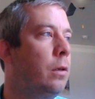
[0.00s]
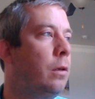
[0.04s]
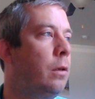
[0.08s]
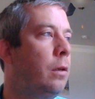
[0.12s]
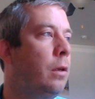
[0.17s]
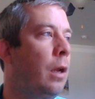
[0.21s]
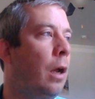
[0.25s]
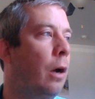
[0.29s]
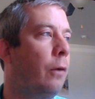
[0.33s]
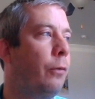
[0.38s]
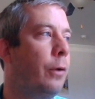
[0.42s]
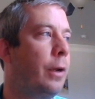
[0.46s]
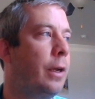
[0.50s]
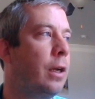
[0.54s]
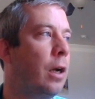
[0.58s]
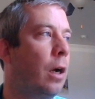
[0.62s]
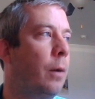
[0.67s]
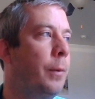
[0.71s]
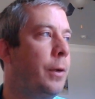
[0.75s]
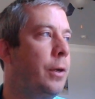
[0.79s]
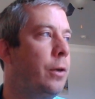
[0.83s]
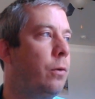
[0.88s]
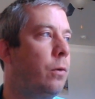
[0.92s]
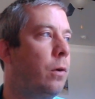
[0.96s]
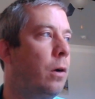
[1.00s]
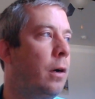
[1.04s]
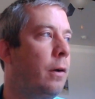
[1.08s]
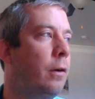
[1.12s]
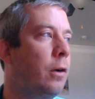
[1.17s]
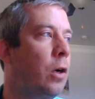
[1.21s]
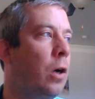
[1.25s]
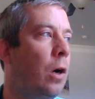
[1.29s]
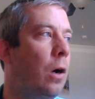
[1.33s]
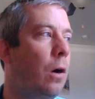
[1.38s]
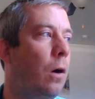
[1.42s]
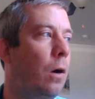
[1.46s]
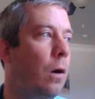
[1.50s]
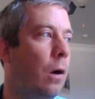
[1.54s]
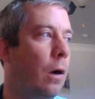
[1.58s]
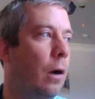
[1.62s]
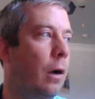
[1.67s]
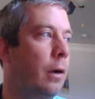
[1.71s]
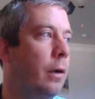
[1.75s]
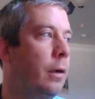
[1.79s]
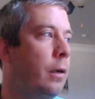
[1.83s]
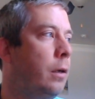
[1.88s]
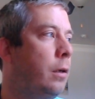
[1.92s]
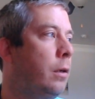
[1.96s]
Now, if we come into our
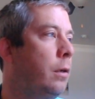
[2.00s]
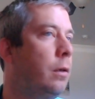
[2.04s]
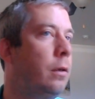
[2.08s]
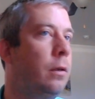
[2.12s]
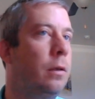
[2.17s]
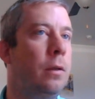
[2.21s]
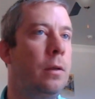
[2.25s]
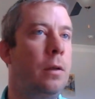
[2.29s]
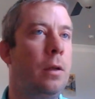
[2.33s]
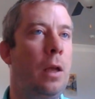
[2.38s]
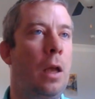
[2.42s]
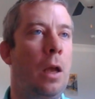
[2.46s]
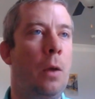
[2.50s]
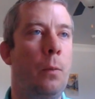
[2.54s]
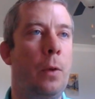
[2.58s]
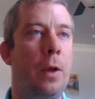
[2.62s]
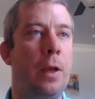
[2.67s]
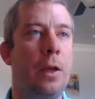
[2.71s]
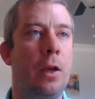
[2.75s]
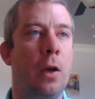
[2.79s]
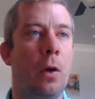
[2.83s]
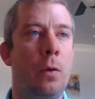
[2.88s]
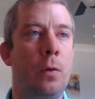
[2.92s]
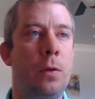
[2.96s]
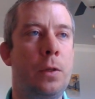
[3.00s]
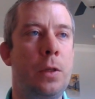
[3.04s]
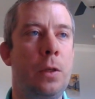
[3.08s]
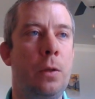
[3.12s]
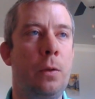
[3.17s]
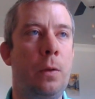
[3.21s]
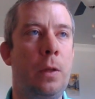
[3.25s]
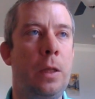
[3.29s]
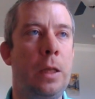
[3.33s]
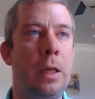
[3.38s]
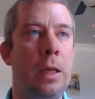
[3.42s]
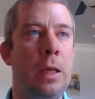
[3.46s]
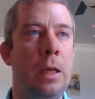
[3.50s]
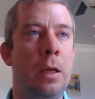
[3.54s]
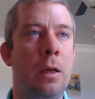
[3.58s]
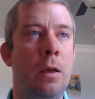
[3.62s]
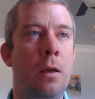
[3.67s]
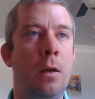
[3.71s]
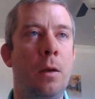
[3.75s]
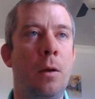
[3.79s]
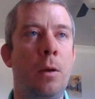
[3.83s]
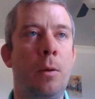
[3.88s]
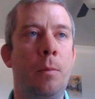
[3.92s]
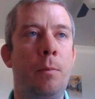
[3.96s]
card, and we go to the
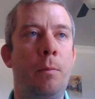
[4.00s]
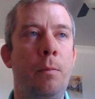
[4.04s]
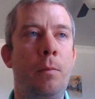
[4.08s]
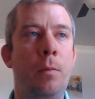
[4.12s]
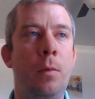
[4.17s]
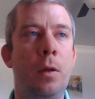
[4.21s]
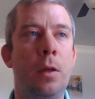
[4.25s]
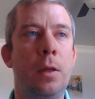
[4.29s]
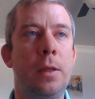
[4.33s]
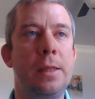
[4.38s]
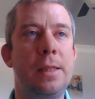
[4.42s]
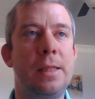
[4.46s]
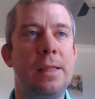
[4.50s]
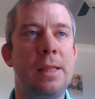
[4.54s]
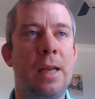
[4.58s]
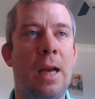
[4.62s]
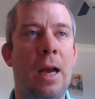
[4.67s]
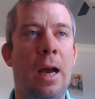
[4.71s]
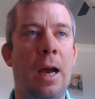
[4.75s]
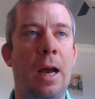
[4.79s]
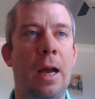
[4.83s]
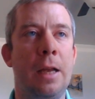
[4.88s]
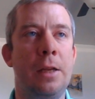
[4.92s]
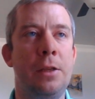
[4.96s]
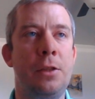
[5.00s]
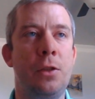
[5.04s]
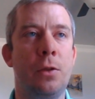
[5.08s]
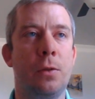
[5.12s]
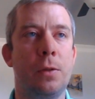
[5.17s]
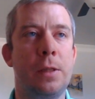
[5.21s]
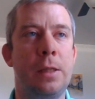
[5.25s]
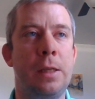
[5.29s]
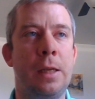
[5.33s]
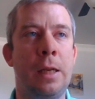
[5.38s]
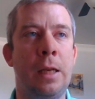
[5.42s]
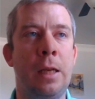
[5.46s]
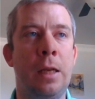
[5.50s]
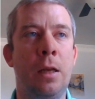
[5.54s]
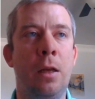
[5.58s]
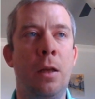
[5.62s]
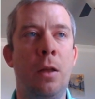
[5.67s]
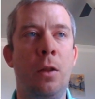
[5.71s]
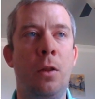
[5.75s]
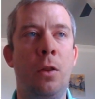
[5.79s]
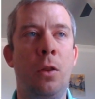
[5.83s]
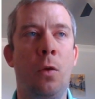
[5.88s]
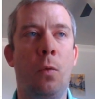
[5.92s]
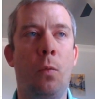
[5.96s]
size, you'll see
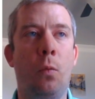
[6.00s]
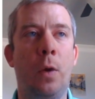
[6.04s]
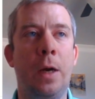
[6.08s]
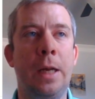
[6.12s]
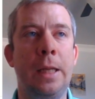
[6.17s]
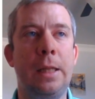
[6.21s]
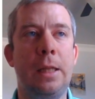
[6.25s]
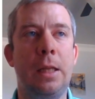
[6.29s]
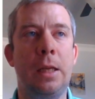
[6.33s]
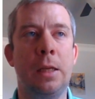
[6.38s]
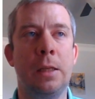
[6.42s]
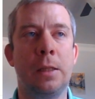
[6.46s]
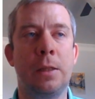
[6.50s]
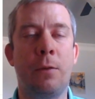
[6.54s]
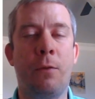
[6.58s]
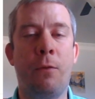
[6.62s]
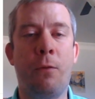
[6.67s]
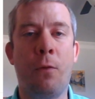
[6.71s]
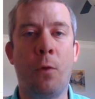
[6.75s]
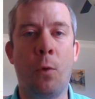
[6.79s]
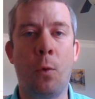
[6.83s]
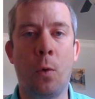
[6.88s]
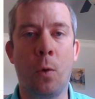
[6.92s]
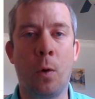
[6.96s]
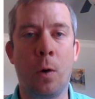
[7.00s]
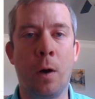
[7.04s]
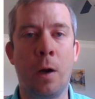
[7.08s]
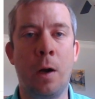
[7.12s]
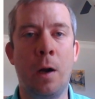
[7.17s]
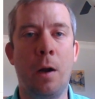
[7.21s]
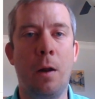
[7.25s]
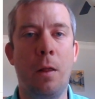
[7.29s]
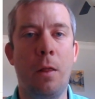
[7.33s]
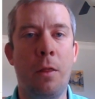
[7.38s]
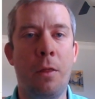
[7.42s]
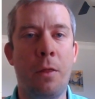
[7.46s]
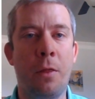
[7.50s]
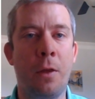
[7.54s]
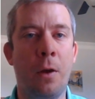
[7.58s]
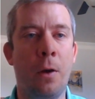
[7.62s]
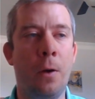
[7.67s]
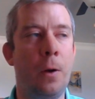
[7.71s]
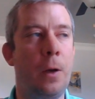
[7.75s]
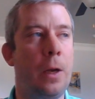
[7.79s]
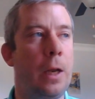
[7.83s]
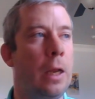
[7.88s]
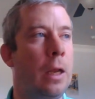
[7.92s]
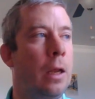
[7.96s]
the width is
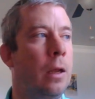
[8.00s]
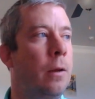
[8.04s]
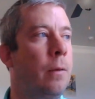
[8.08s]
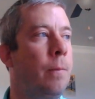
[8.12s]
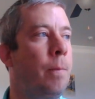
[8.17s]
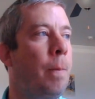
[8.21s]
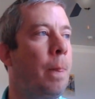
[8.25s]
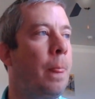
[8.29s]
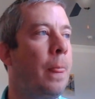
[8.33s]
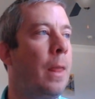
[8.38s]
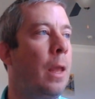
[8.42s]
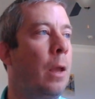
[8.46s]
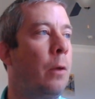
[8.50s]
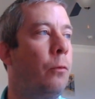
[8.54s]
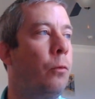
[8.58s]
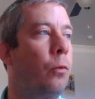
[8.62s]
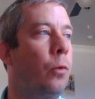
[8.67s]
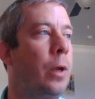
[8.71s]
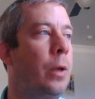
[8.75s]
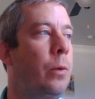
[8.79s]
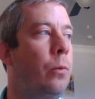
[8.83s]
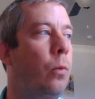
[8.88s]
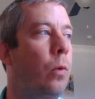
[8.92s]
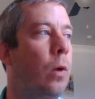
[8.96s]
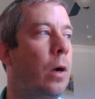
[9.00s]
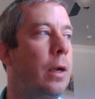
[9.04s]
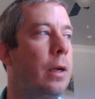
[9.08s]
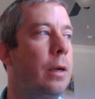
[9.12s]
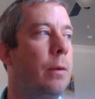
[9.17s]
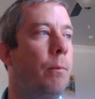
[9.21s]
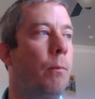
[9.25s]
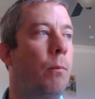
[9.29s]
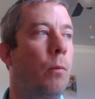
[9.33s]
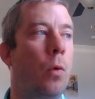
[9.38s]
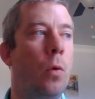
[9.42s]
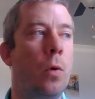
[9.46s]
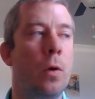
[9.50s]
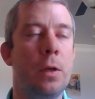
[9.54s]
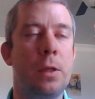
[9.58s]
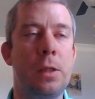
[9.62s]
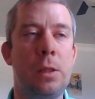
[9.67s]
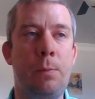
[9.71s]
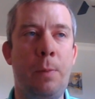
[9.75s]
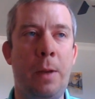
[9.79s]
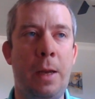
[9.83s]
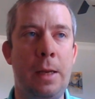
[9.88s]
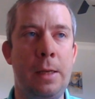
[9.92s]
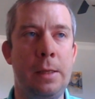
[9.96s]
430. If we want more
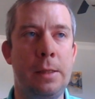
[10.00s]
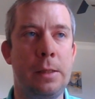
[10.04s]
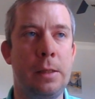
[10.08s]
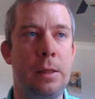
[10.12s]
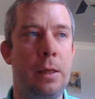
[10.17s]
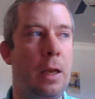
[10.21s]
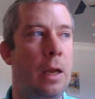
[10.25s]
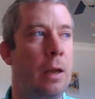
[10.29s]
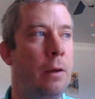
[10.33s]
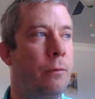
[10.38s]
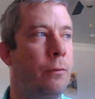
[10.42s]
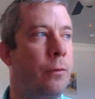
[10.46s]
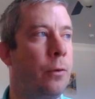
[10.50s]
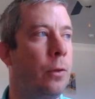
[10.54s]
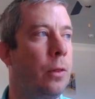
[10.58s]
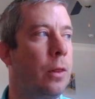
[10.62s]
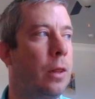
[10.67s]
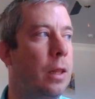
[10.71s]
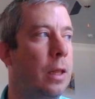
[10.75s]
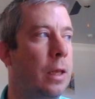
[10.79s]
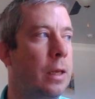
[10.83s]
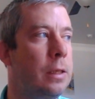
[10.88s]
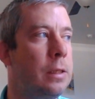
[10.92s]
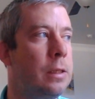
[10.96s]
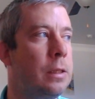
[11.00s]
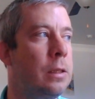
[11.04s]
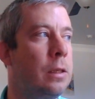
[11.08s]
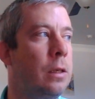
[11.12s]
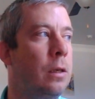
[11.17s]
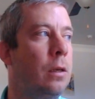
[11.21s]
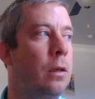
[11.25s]
space and for this